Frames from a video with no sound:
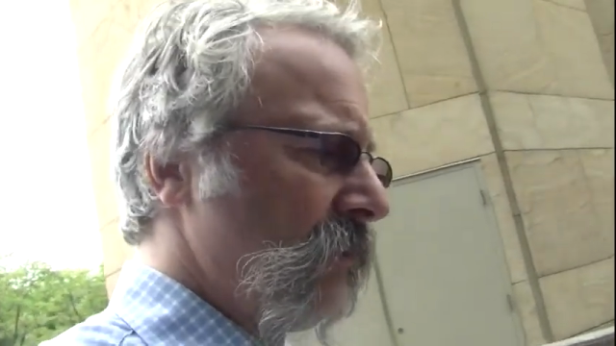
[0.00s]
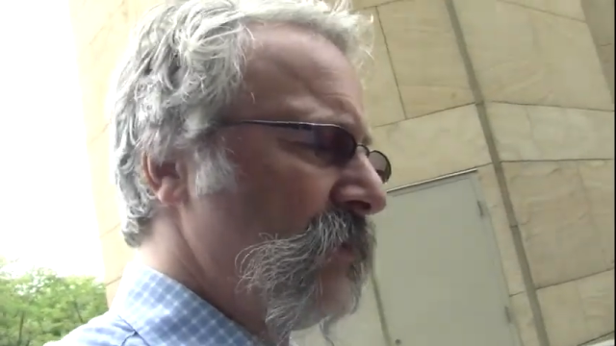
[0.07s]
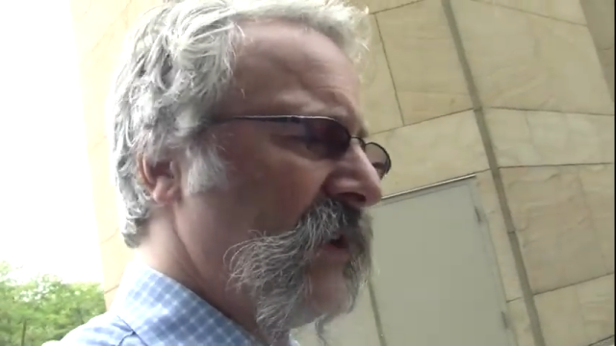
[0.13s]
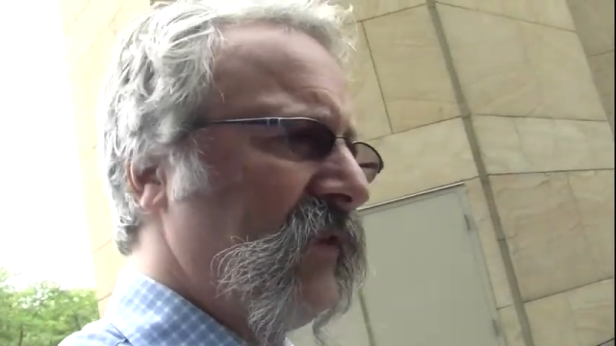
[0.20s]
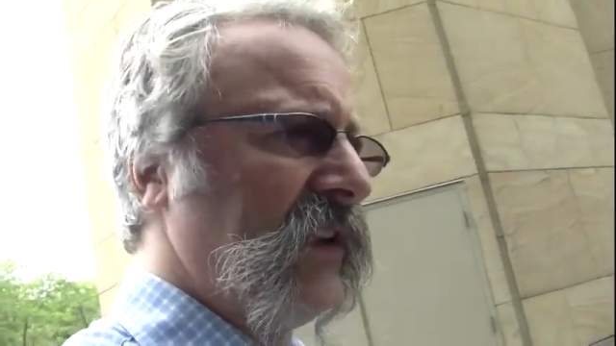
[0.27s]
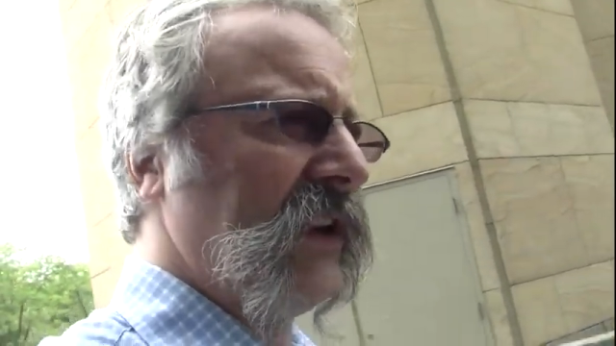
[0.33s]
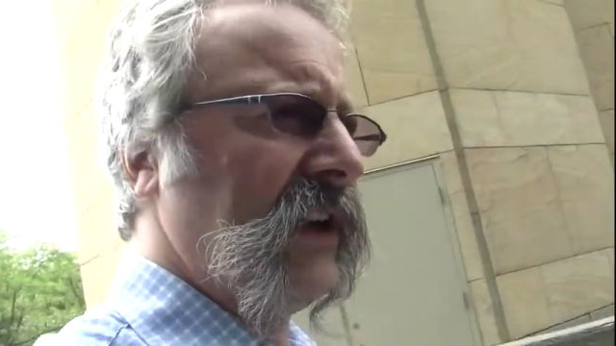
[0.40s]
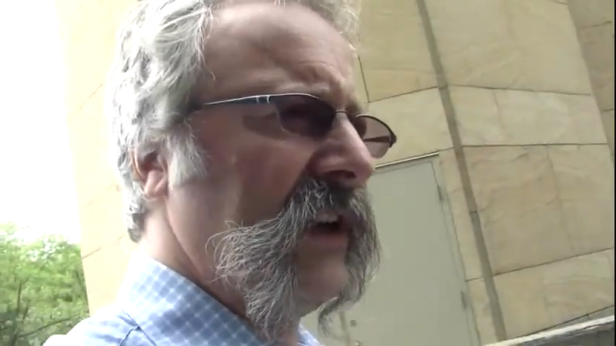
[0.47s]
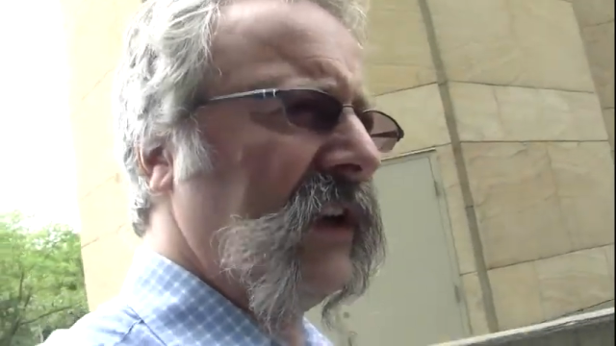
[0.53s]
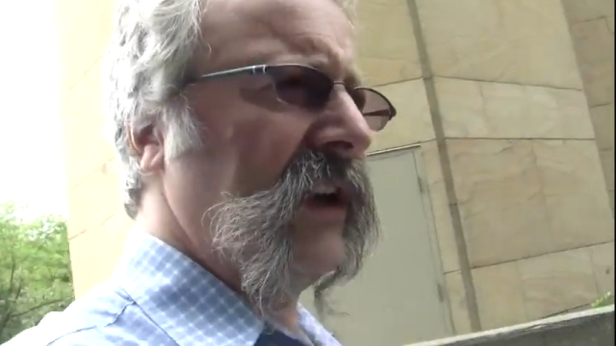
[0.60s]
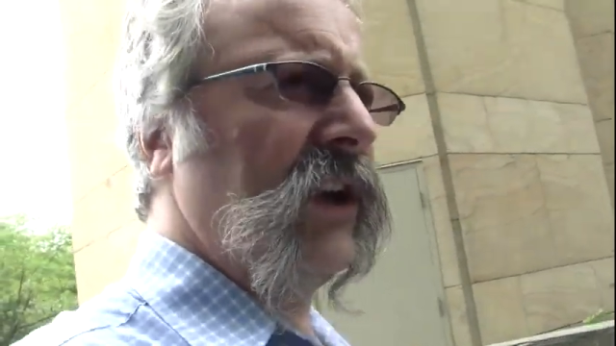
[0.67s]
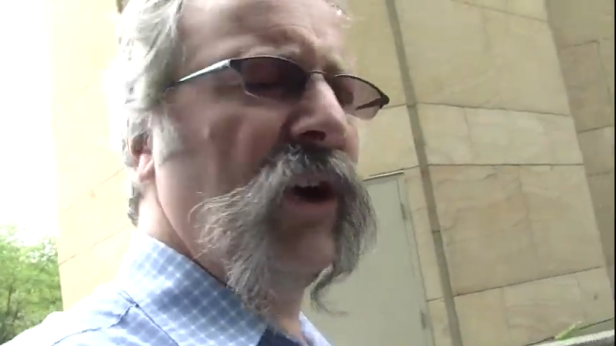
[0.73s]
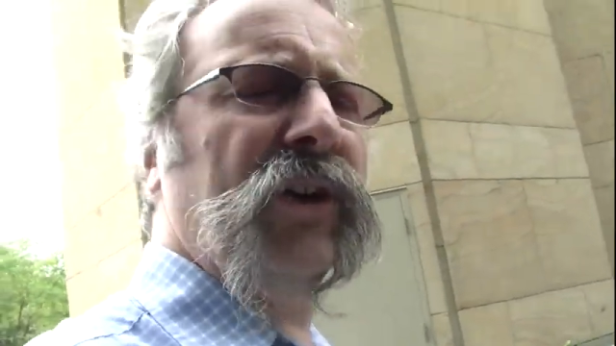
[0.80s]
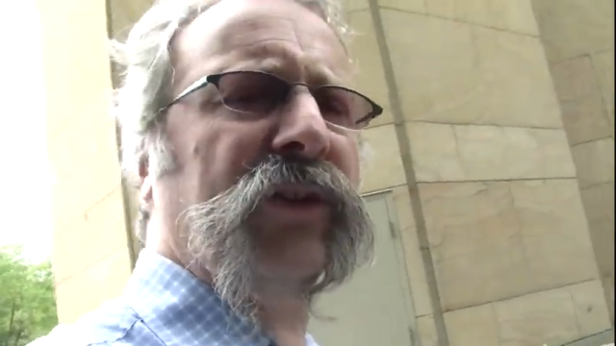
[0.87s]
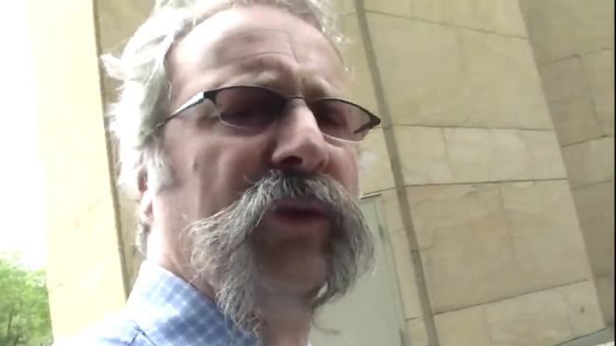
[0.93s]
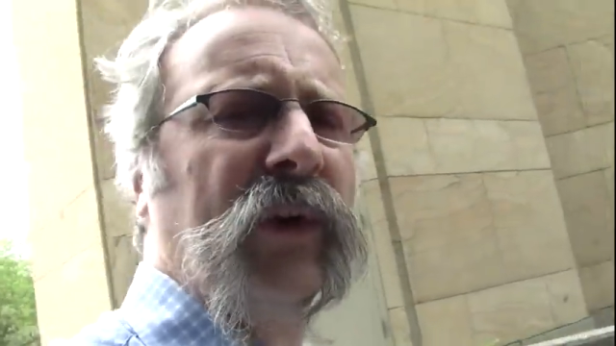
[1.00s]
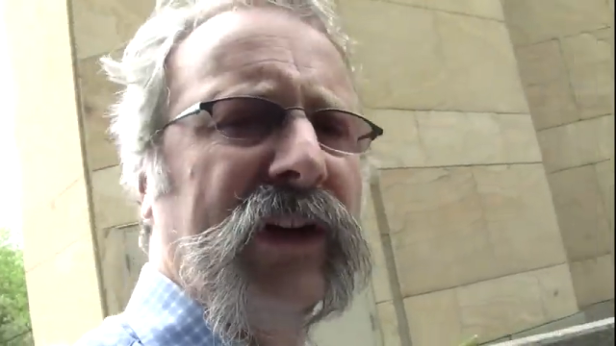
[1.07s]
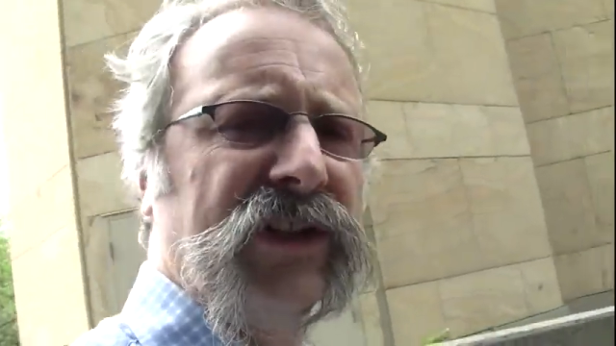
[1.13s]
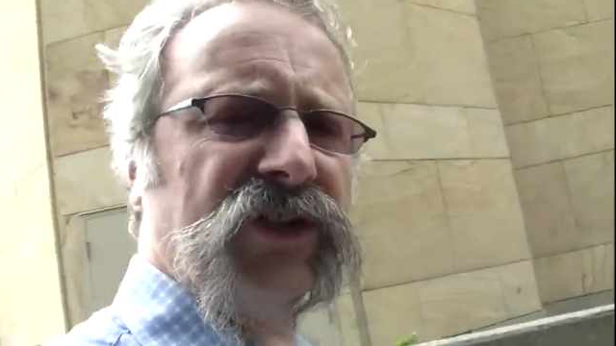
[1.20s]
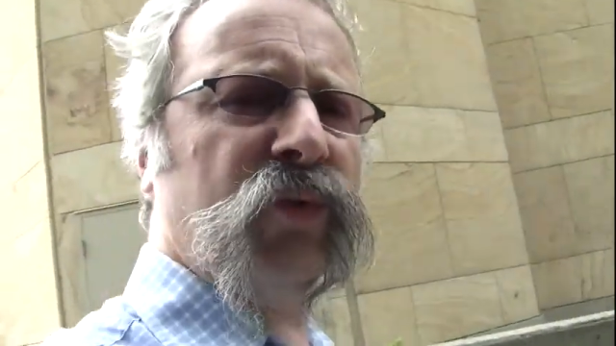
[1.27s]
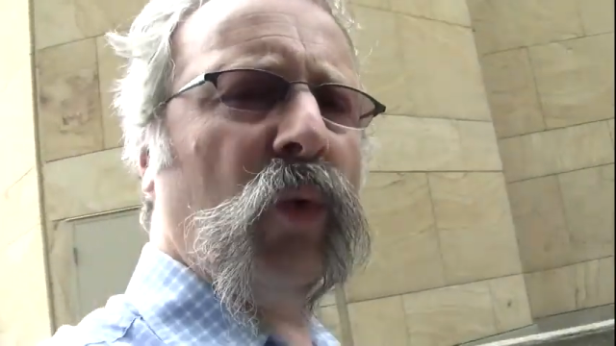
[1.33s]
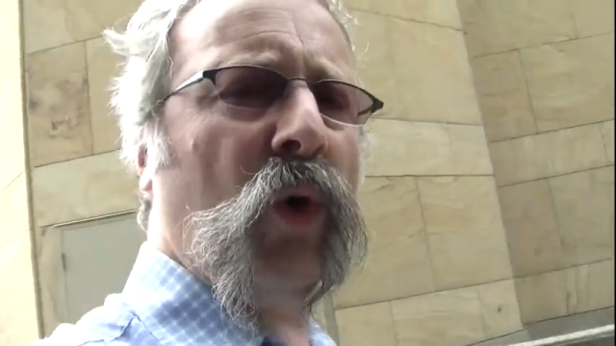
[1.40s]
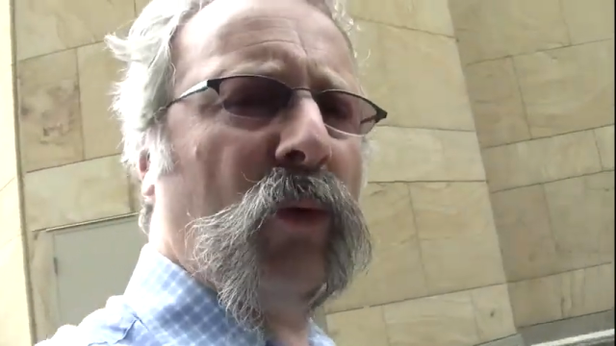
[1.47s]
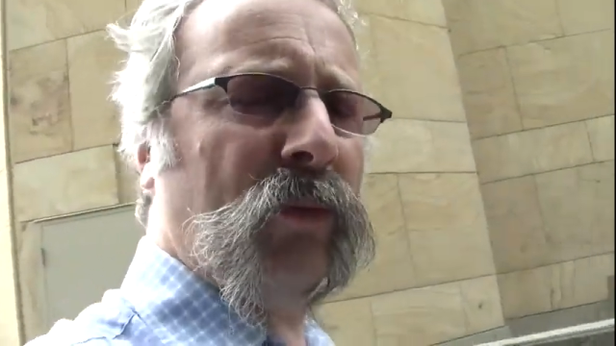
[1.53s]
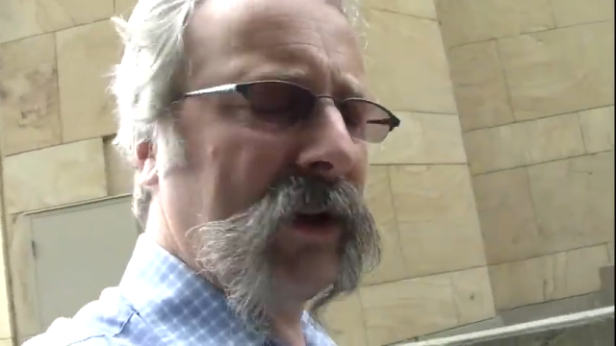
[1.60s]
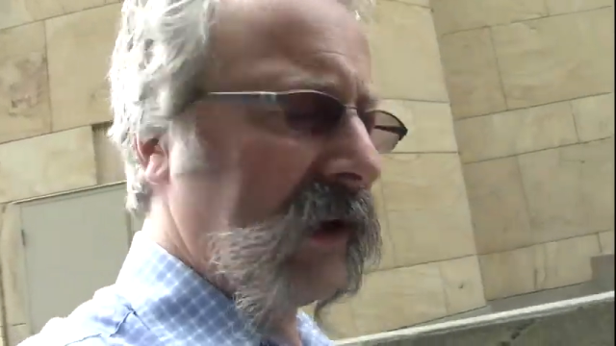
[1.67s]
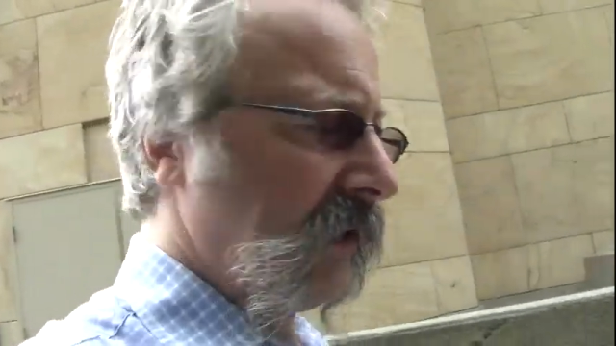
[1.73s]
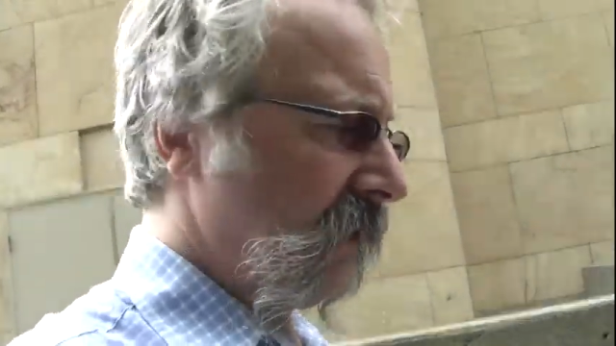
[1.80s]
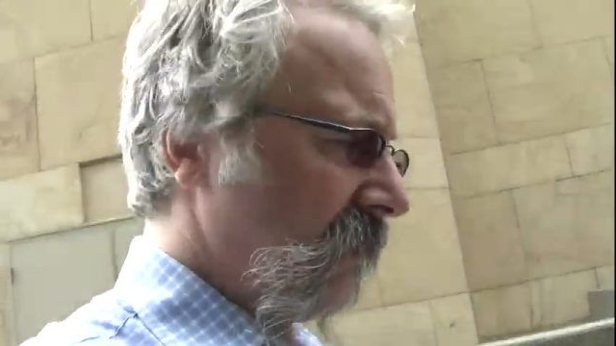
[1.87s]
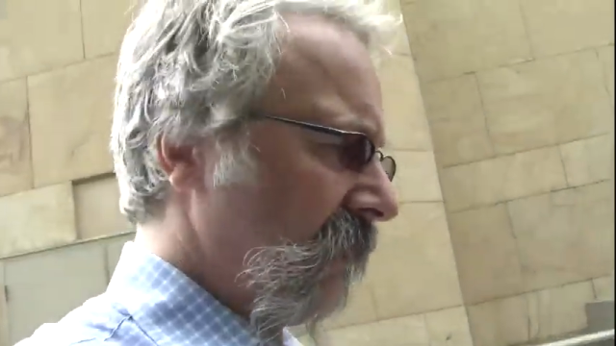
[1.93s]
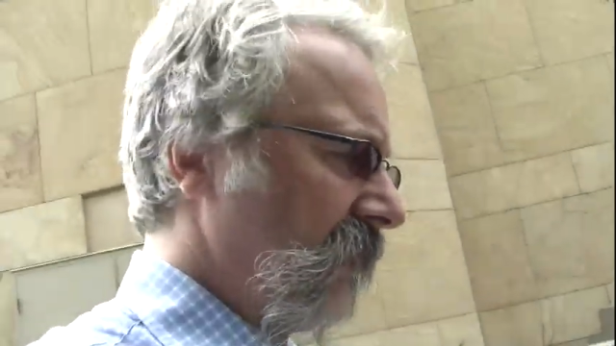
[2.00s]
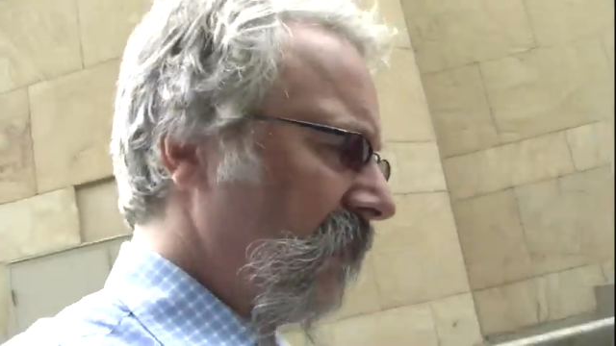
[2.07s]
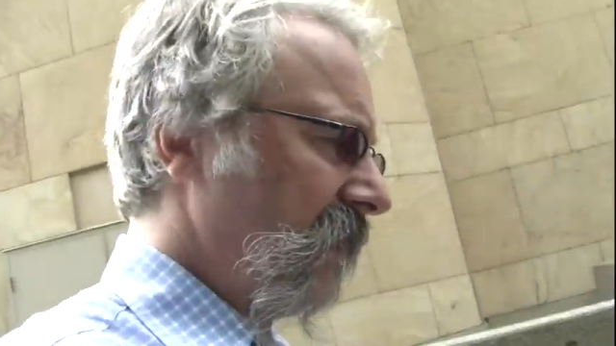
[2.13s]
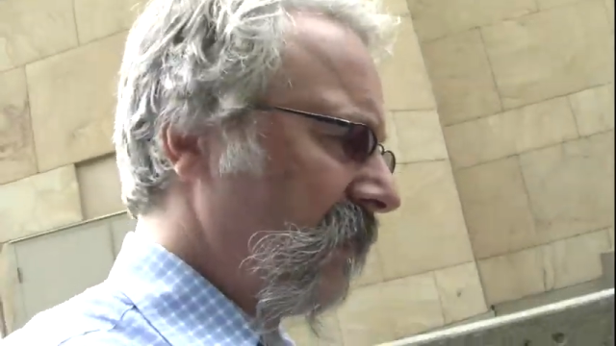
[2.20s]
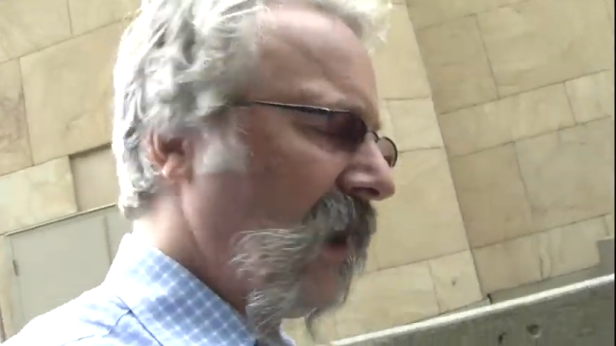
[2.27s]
had a bit of an uh, earthquake swarm lately.